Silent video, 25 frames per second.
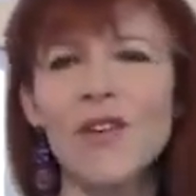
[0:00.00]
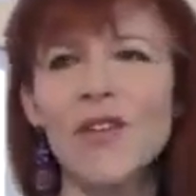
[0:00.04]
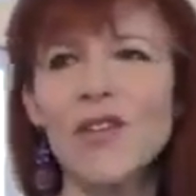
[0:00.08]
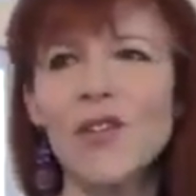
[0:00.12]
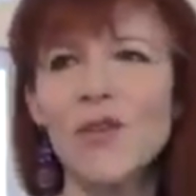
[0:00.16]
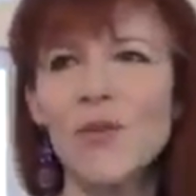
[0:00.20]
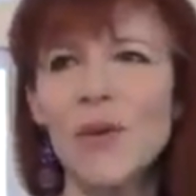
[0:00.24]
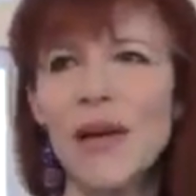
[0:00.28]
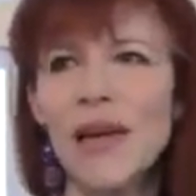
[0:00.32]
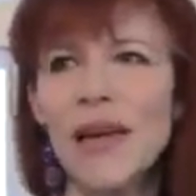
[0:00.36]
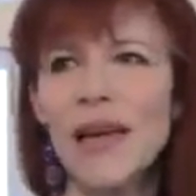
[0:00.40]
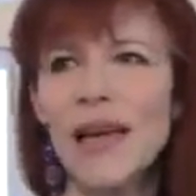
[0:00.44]

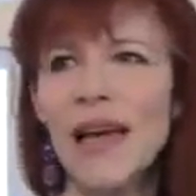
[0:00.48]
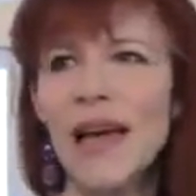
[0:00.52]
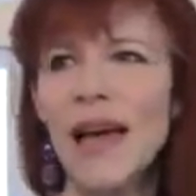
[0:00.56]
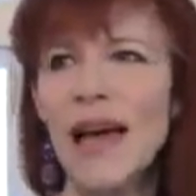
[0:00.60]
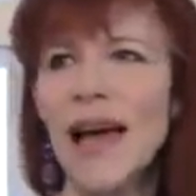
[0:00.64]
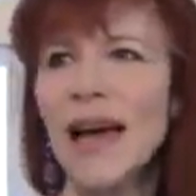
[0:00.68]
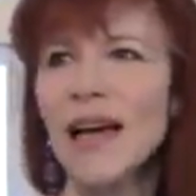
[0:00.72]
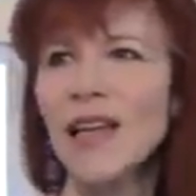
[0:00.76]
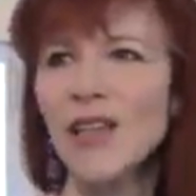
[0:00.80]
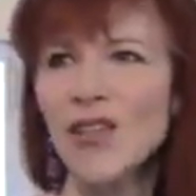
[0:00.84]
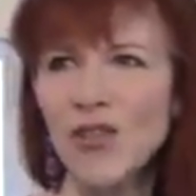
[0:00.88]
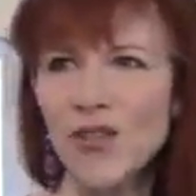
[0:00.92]
doing
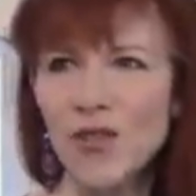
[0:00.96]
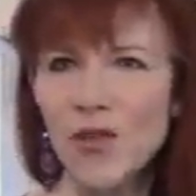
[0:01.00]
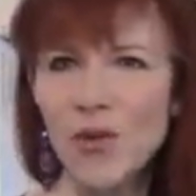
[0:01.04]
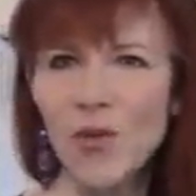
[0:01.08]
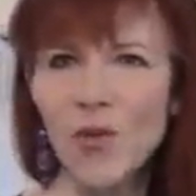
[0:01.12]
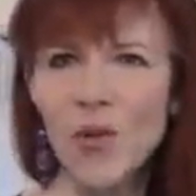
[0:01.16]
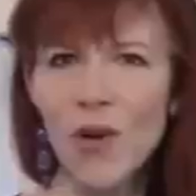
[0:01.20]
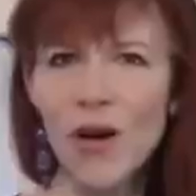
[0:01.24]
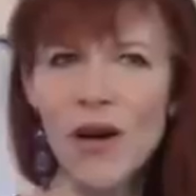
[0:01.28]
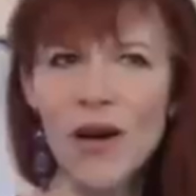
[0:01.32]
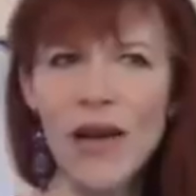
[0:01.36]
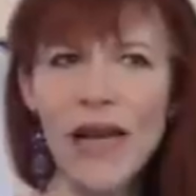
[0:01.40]
extra
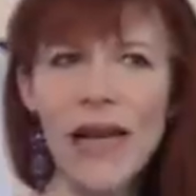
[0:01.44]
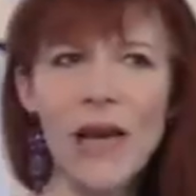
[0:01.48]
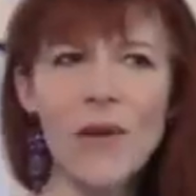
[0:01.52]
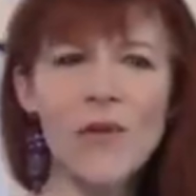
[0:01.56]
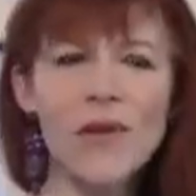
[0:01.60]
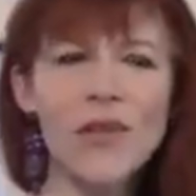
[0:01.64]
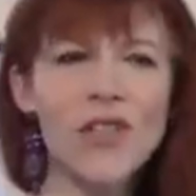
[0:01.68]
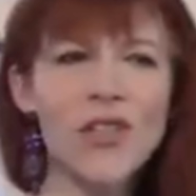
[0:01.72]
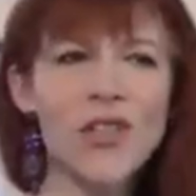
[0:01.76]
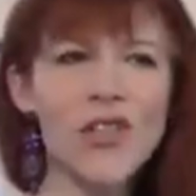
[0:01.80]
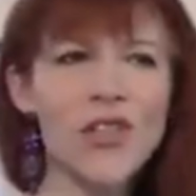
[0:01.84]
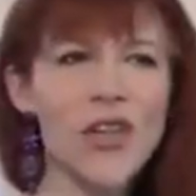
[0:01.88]
work, it
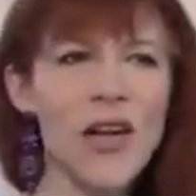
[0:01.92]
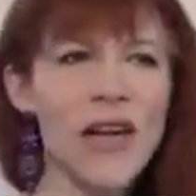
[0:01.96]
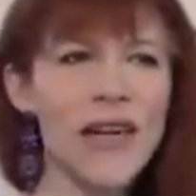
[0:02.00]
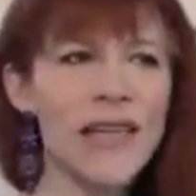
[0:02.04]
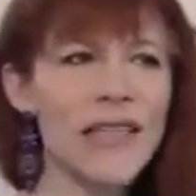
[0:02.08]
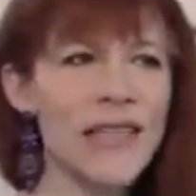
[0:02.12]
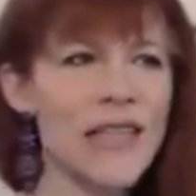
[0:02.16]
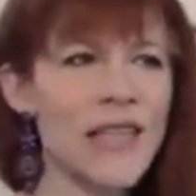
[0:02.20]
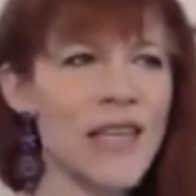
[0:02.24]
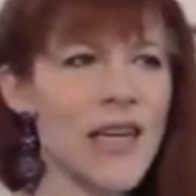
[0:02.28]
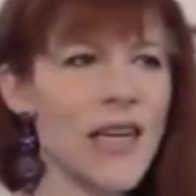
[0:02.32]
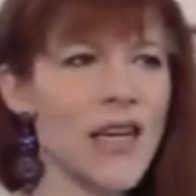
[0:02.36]
was
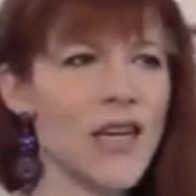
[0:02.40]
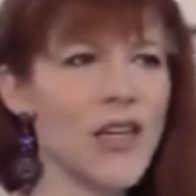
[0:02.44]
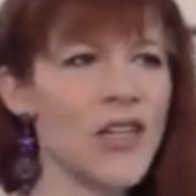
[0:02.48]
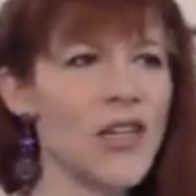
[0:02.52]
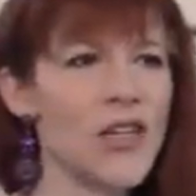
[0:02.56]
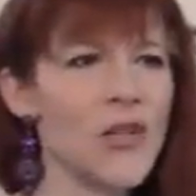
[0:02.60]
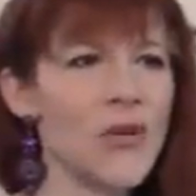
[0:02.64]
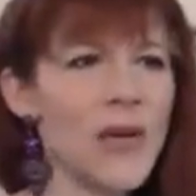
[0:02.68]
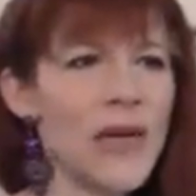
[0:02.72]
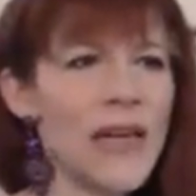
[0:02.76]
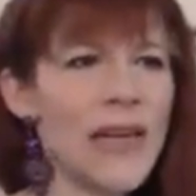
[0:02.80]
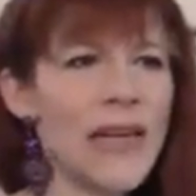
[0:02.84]
just
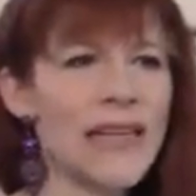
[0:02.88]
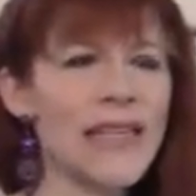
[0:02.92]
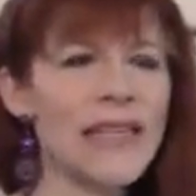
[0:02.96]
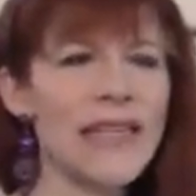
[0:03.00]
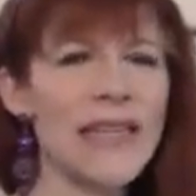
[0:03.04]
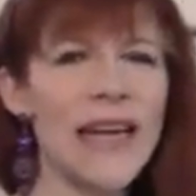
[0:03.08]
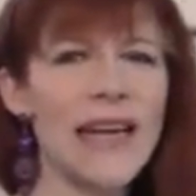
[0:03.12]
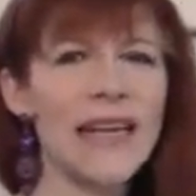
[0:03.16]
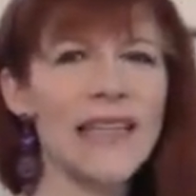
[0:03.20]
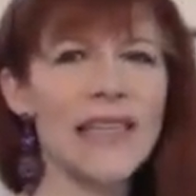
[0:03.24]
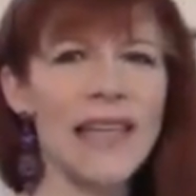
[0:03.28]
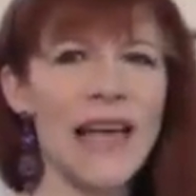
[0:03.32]
doing it
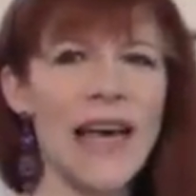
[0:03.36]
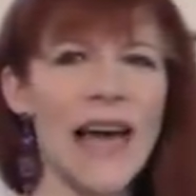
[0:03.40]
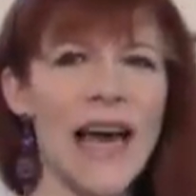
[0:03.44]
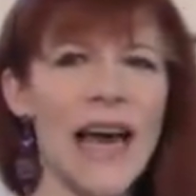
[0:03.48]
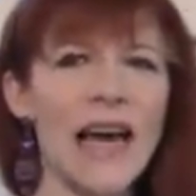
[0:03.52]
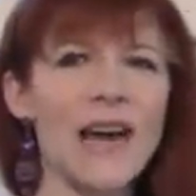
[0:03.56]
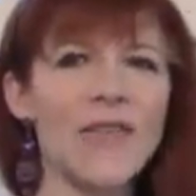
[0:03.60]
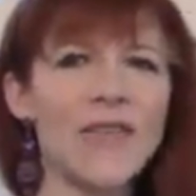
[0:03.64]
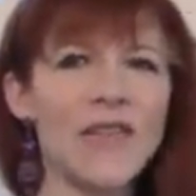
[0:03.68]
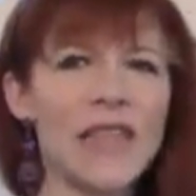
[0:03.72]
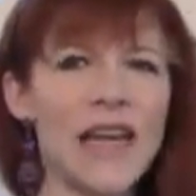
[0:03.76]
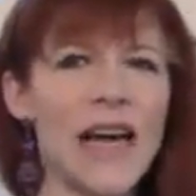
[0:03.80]
days
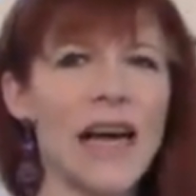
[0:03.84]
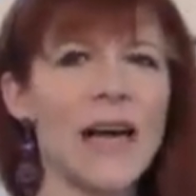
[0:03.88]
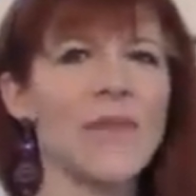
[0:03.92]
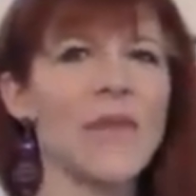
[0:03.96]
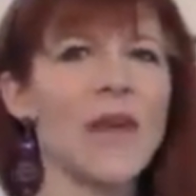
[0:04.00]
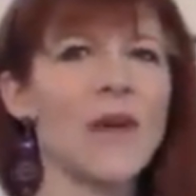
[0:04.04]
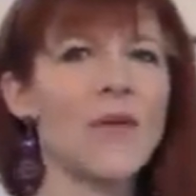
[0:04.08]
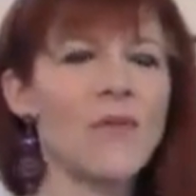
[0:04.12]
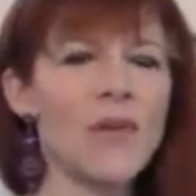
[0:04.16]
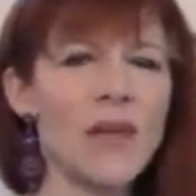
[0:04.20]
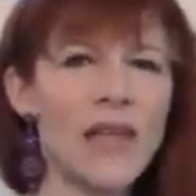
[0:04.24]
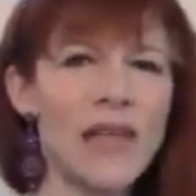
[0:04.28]
ahead of time
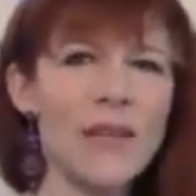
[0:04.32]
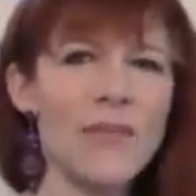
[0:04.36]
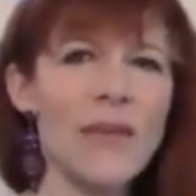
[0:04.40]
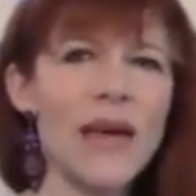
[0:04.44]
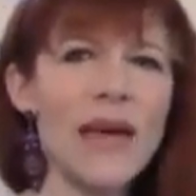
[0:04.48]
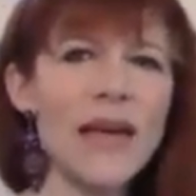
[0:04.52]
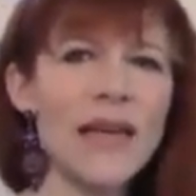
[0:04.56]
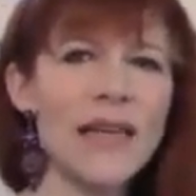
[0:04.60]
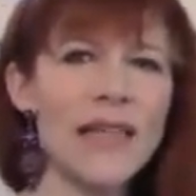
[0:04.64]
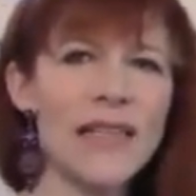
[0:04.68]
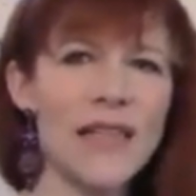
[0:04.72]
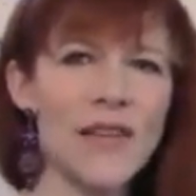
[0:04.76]
that really
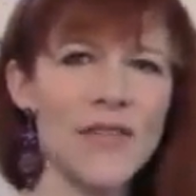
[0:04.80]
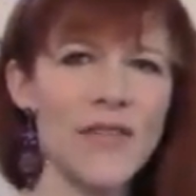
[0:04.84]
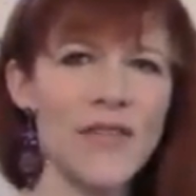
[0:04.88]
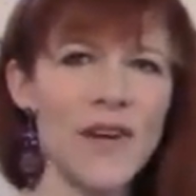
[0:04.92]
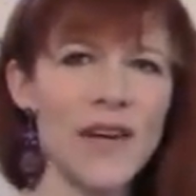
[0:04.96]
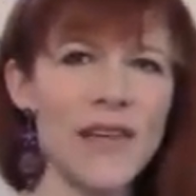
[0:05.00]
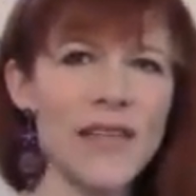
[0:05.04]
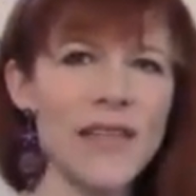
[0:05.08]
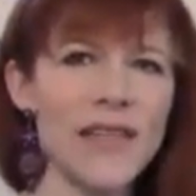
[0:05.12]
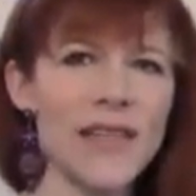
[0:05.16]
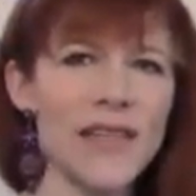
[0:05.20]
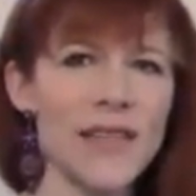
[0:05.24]
made a
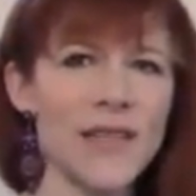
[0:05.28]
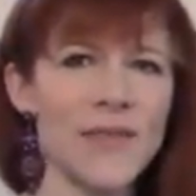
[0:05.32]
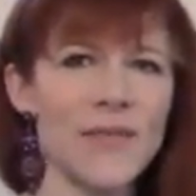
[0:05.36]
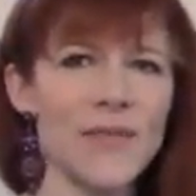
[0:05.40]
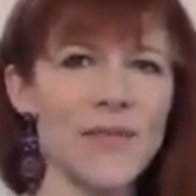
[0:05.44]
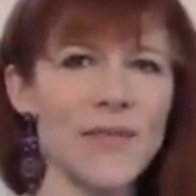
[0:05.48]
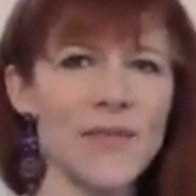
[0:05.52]
difference.